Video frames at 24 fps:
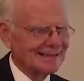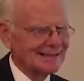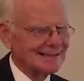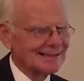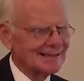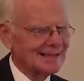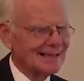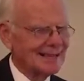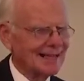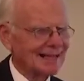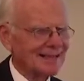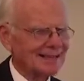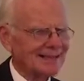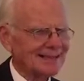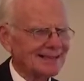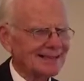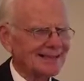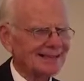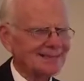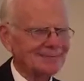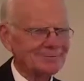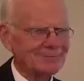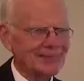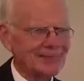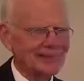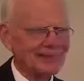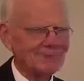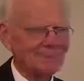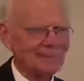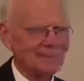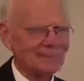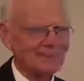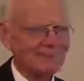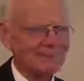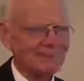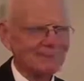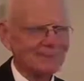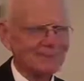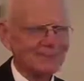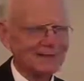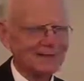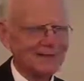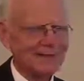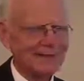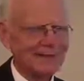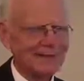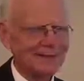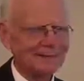yet many people
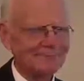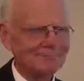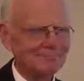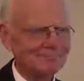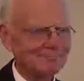did not.